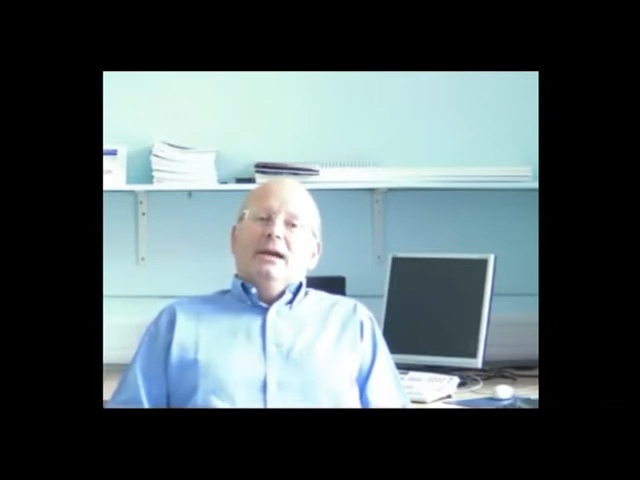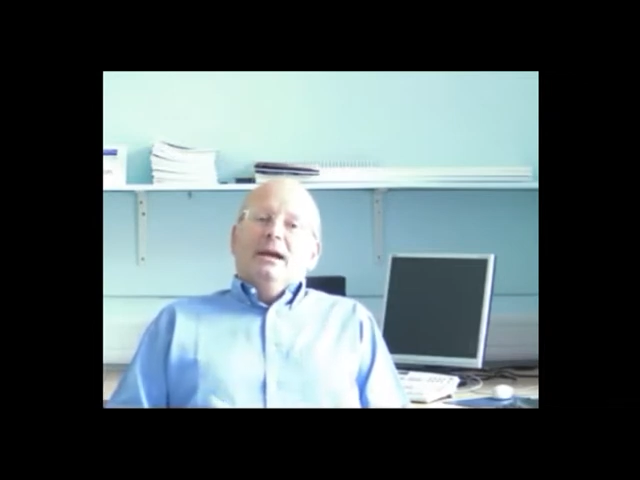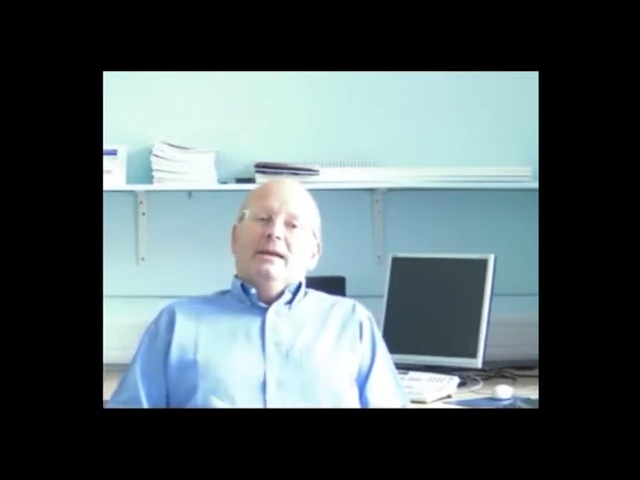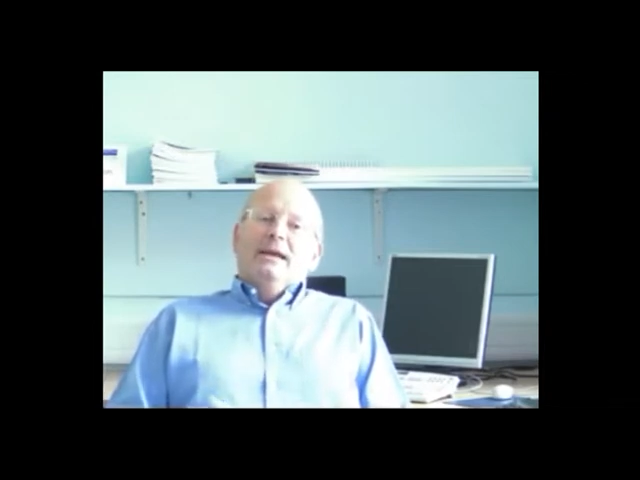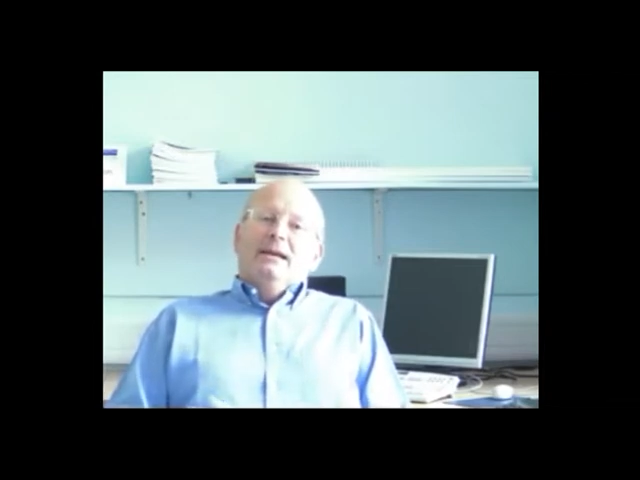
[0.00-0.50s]

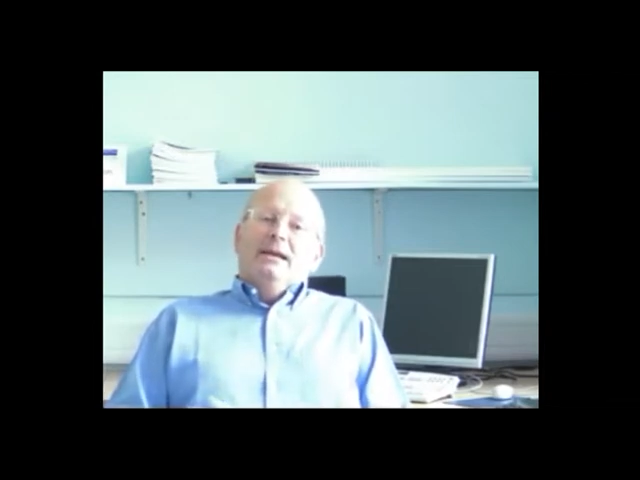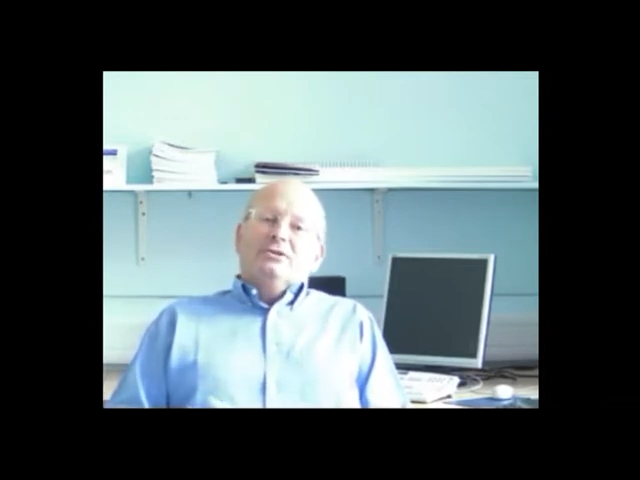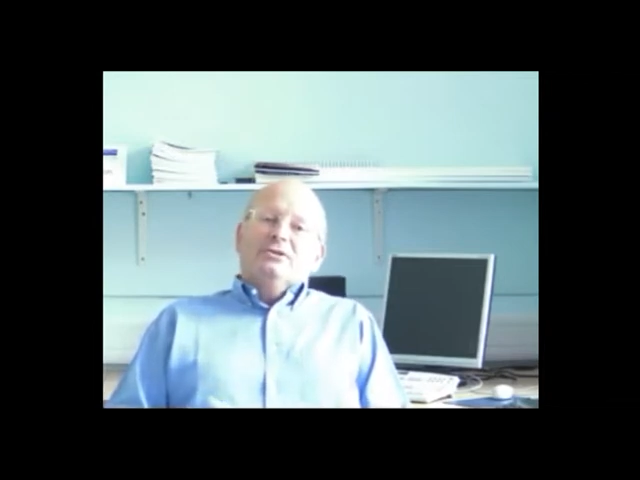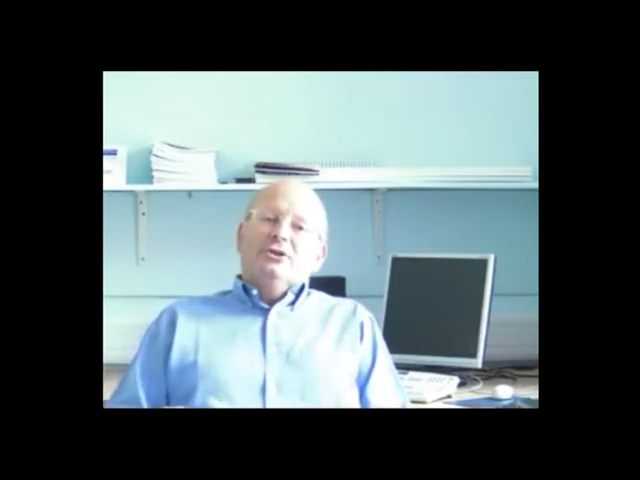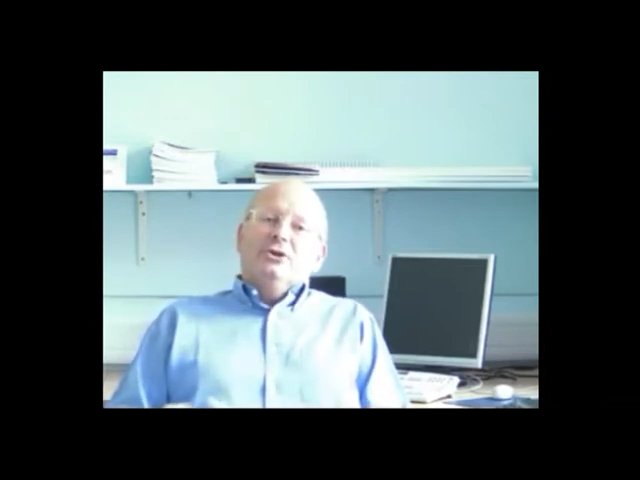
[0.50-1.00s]
And then
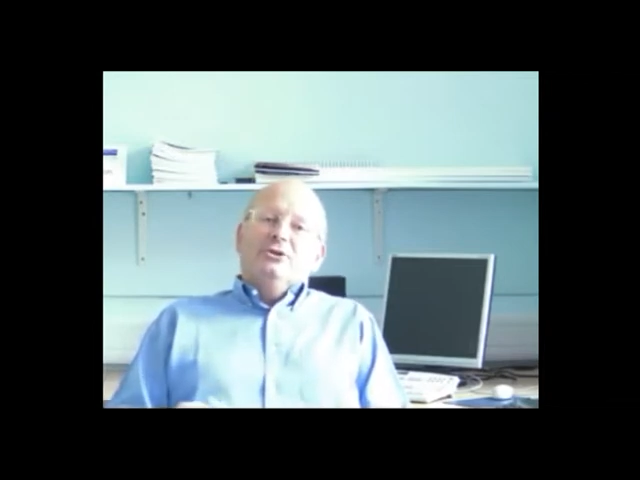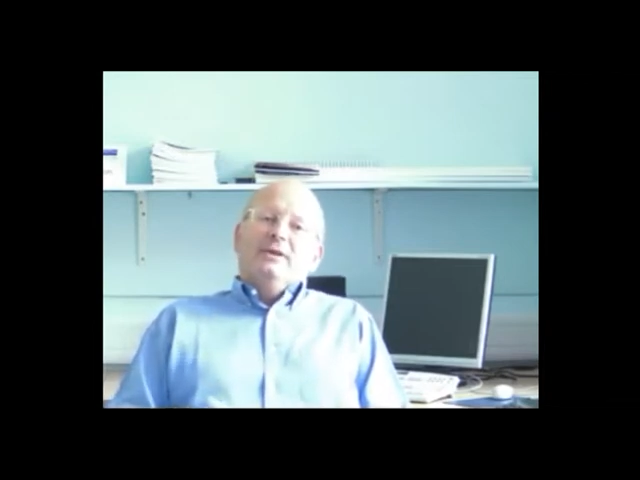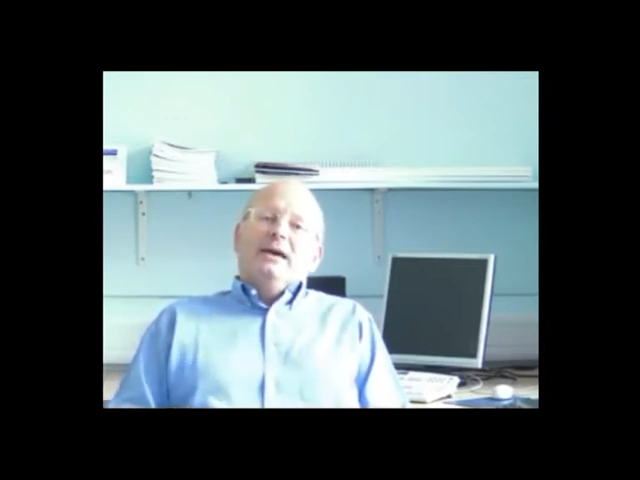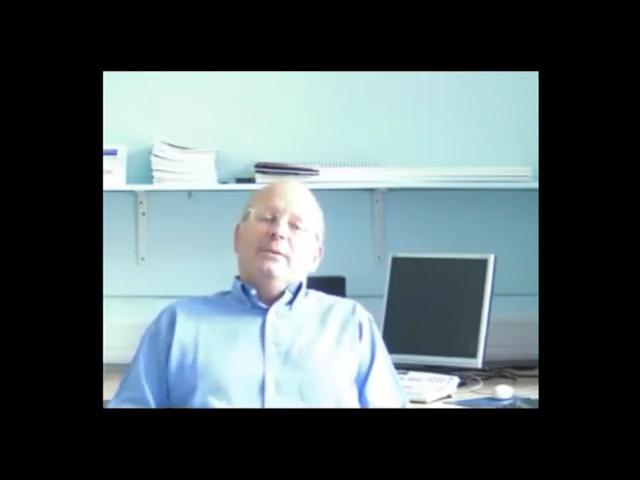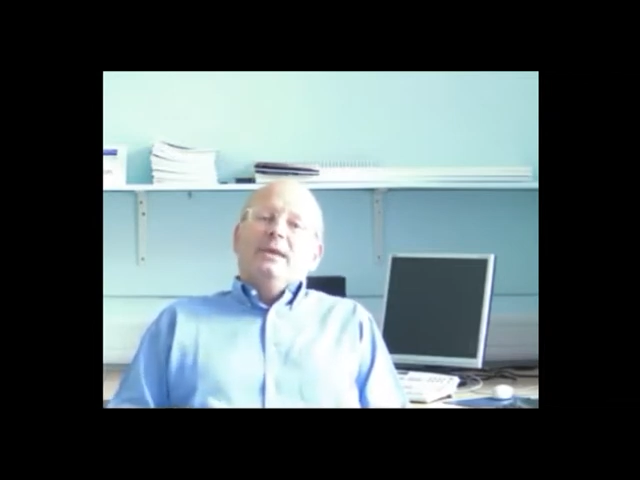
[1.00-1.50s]
as a result of
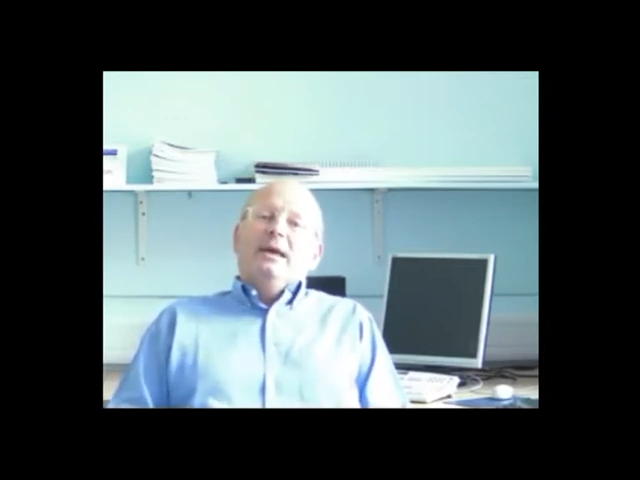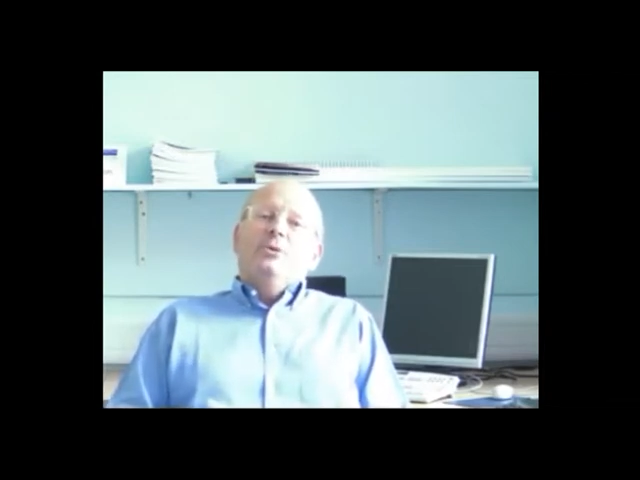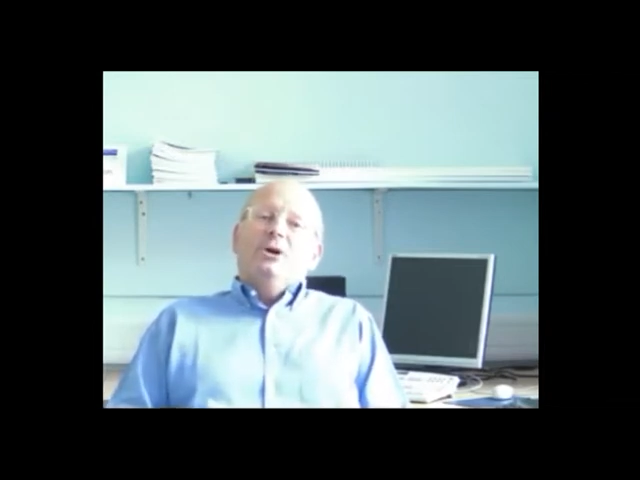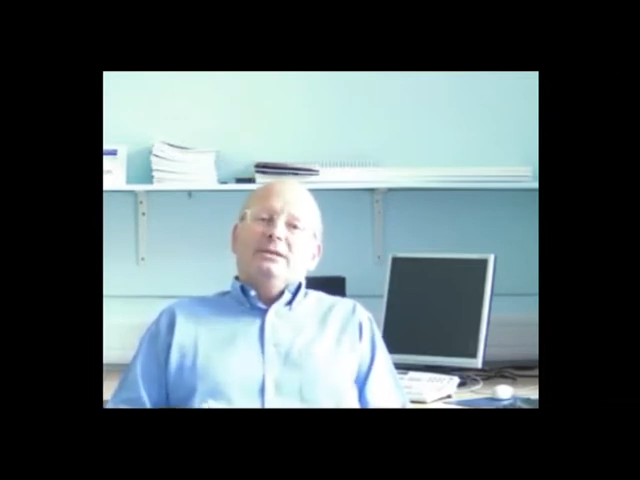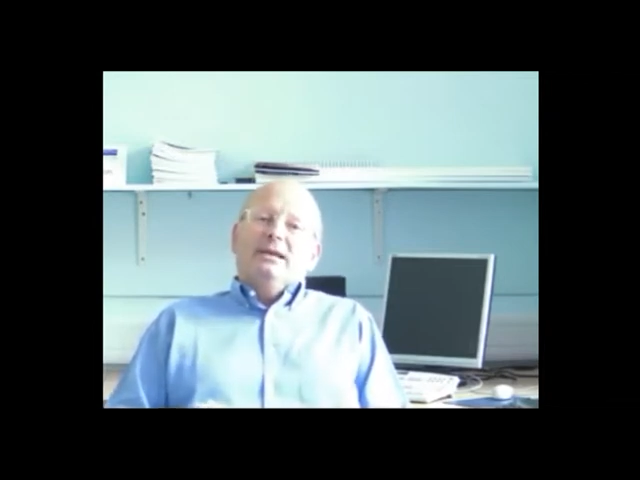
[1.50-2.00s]
that, we
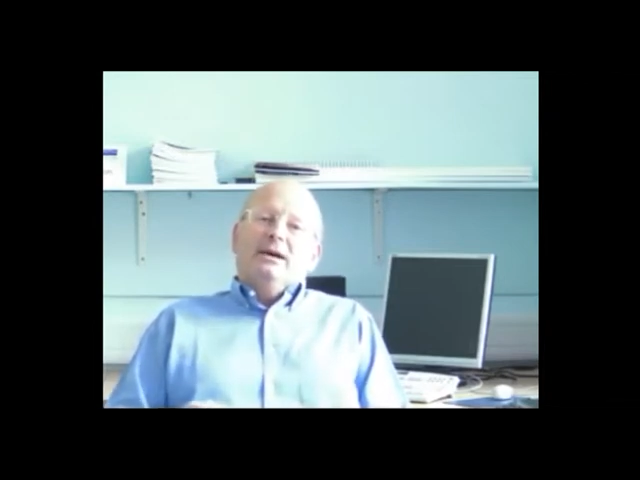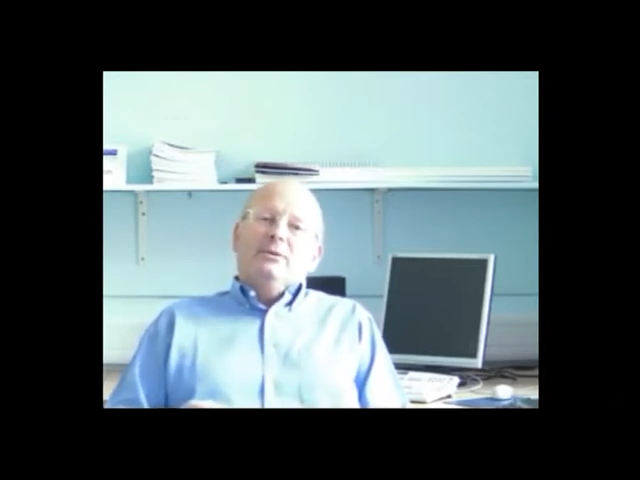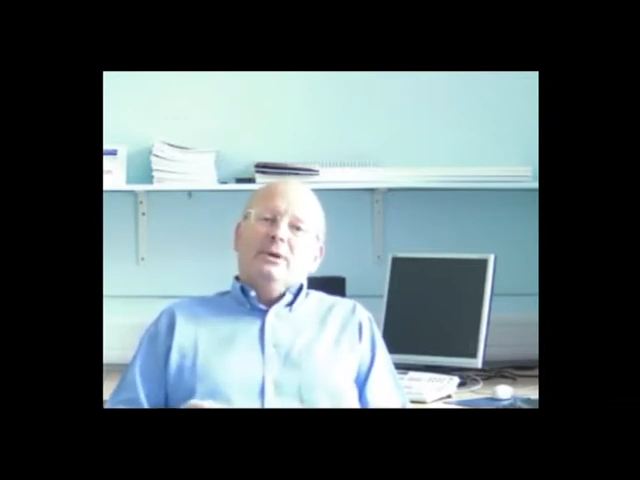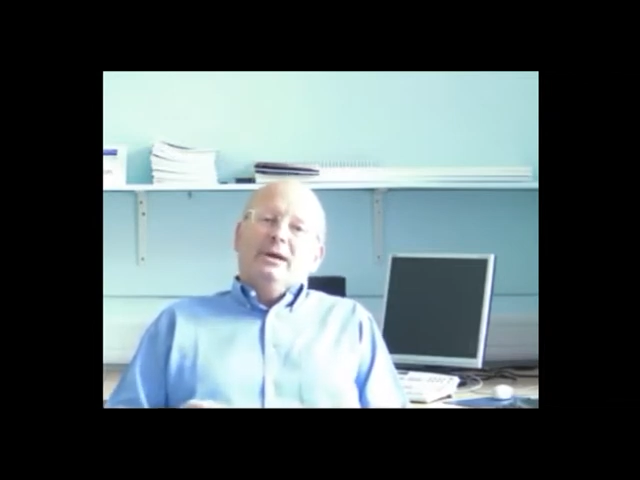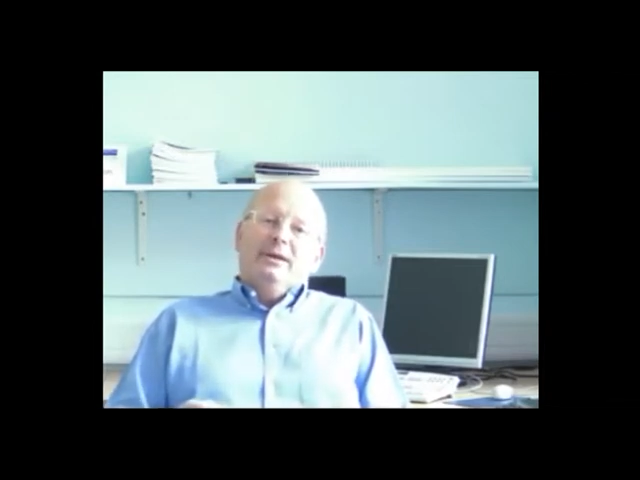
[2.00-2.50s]
then worked
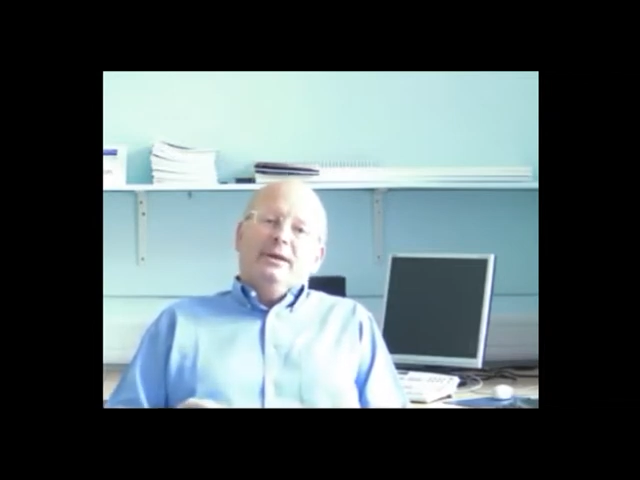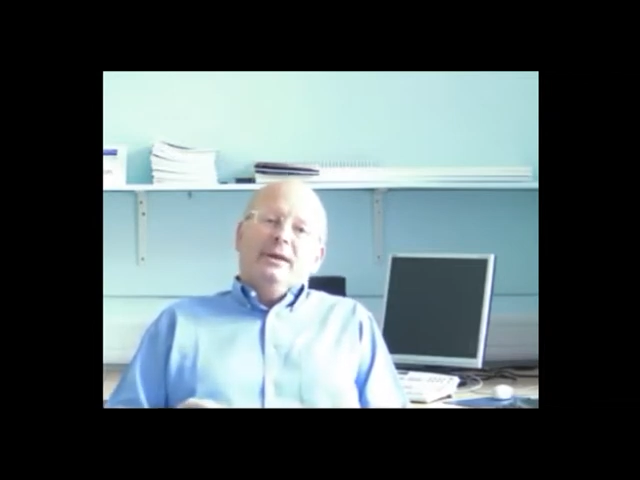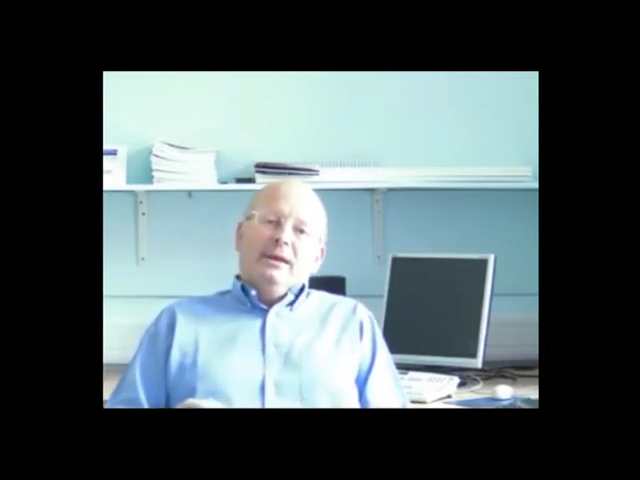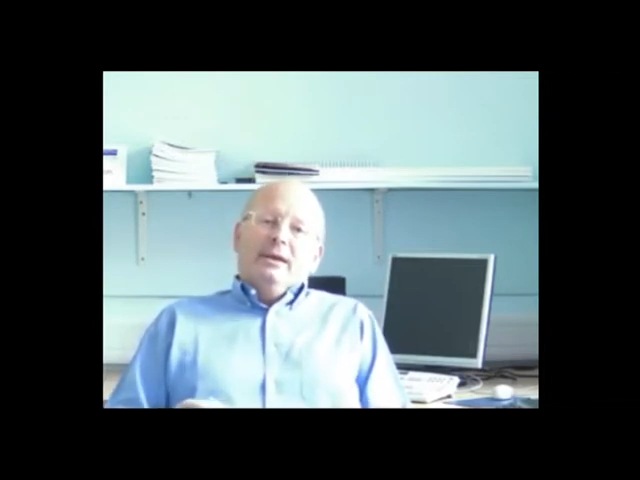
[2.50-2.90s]
out where